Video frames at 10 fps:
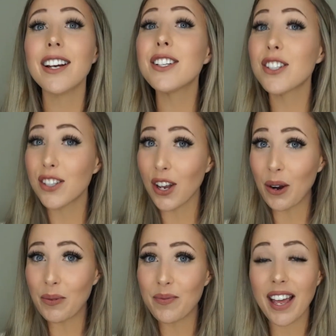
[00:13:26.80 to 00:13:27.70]

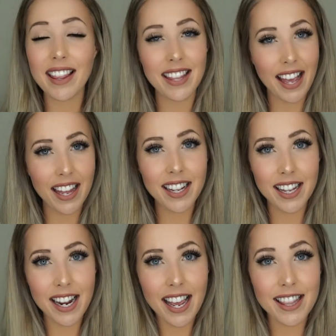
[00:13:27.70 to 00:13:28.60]
So at the end of the
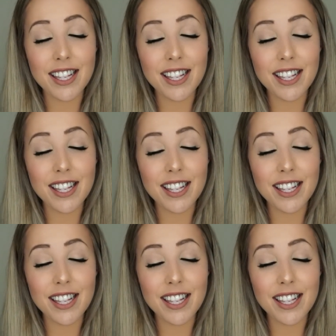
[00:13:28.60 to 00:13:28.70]
day,